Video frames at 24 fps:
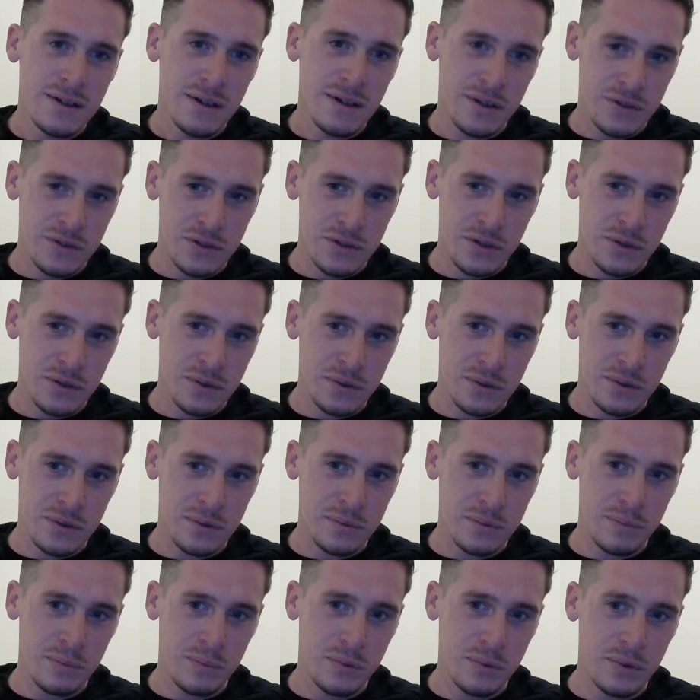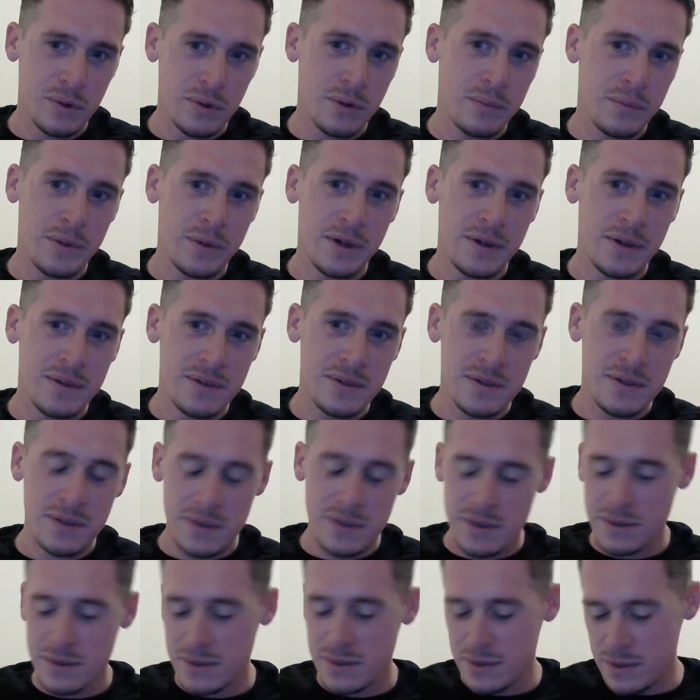until Boro mods,
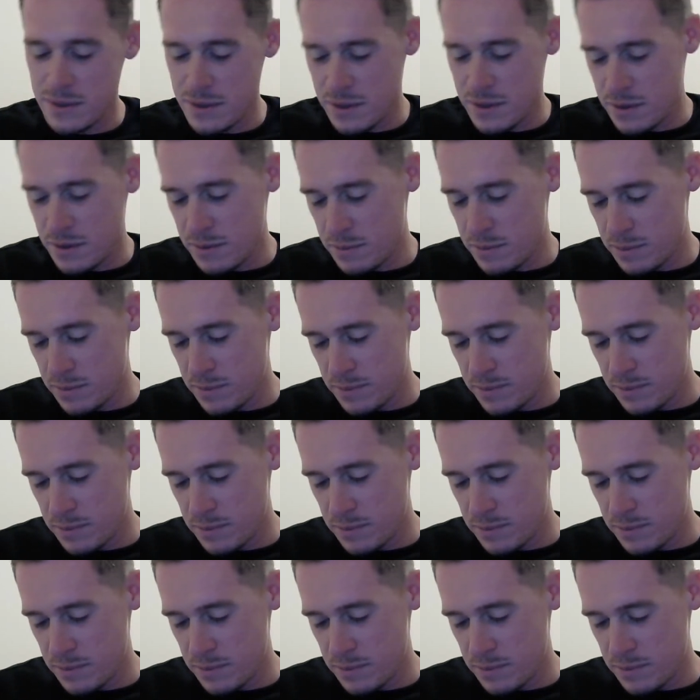you know,